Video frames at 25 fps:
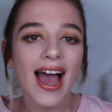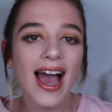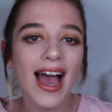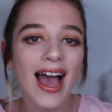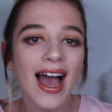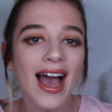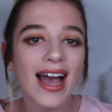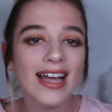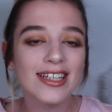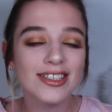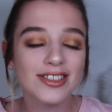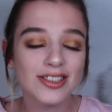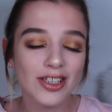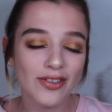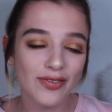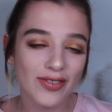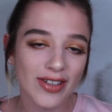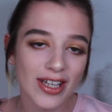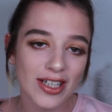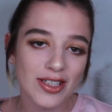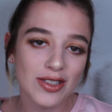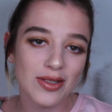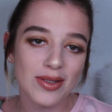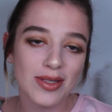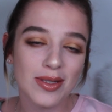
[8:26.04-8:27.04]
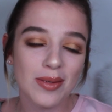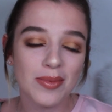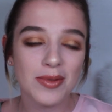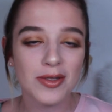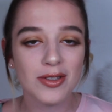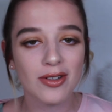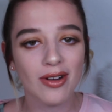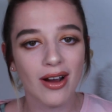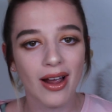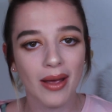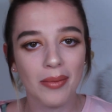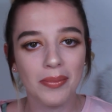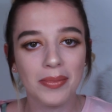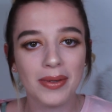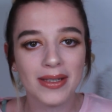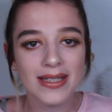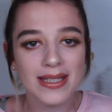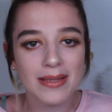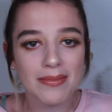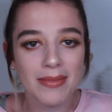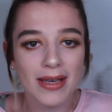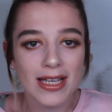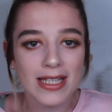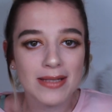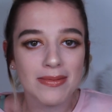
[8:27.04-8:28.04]
and don't forget to subscribe
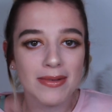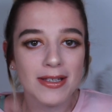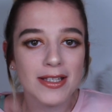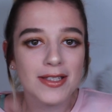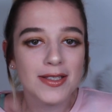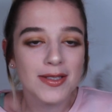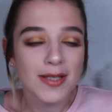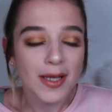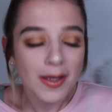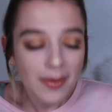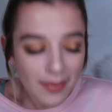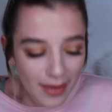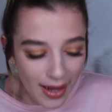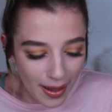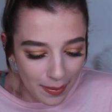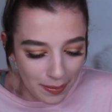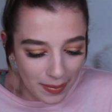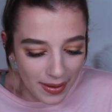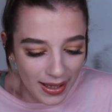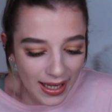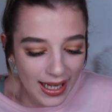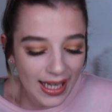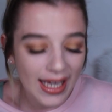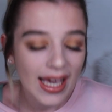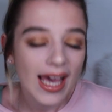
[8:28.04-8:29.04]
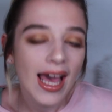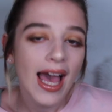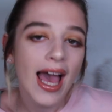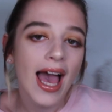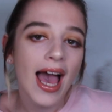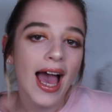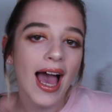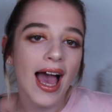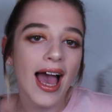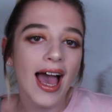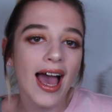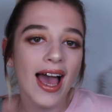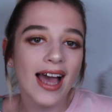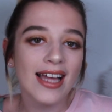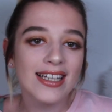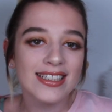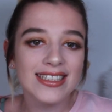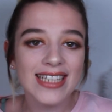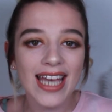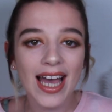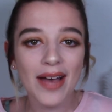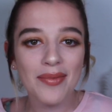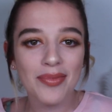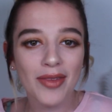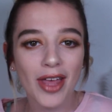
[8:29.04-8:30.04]
because it makes me so happy. And
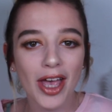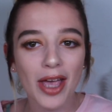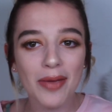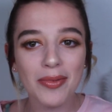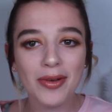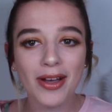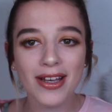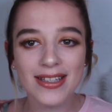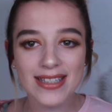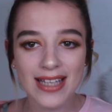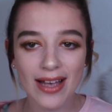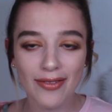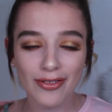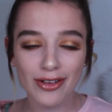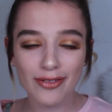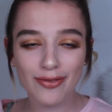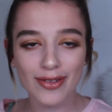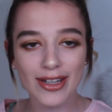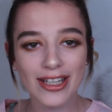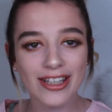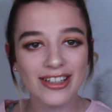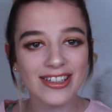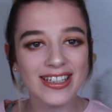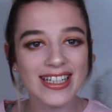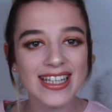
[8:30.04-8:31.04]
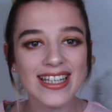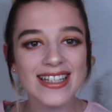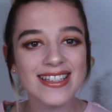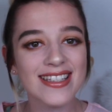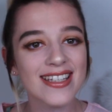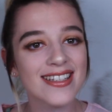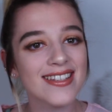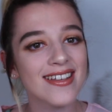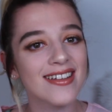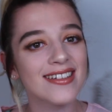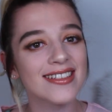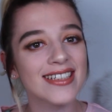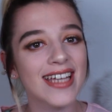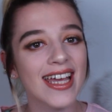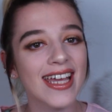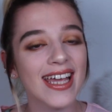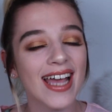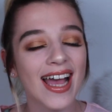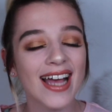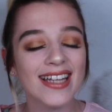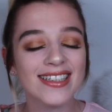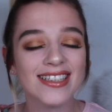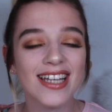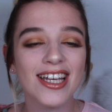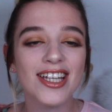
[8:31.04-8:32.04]
yeah, I hope you guys are having a really good Easter Sunday,
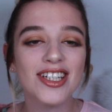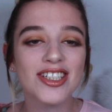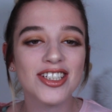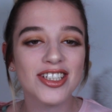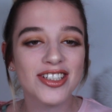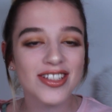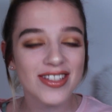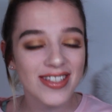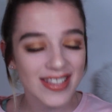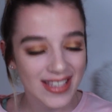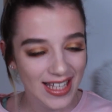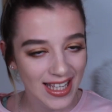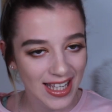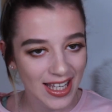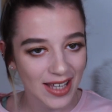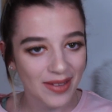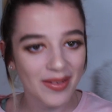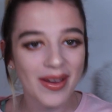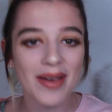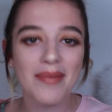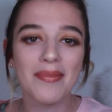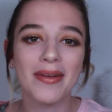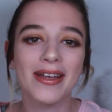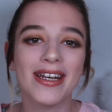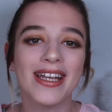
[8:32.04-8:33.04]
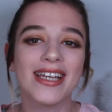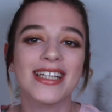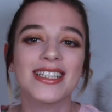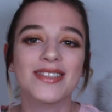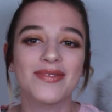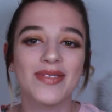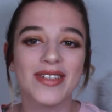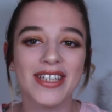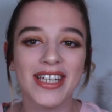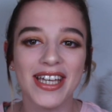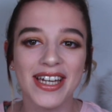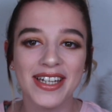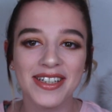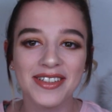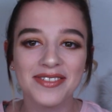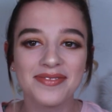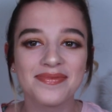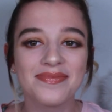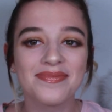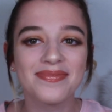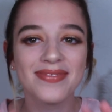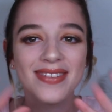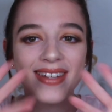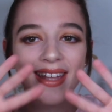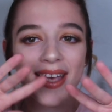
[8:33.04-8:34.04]
and I shall see you in my next video.
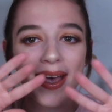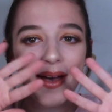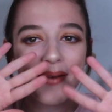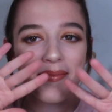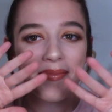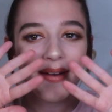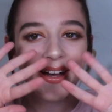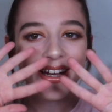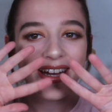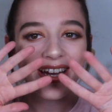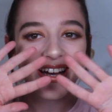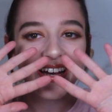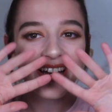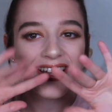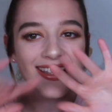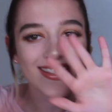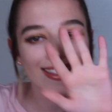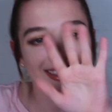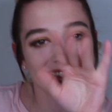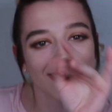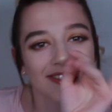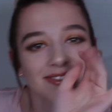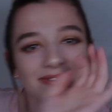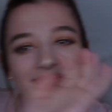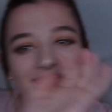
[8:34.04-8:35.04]
Bye guys!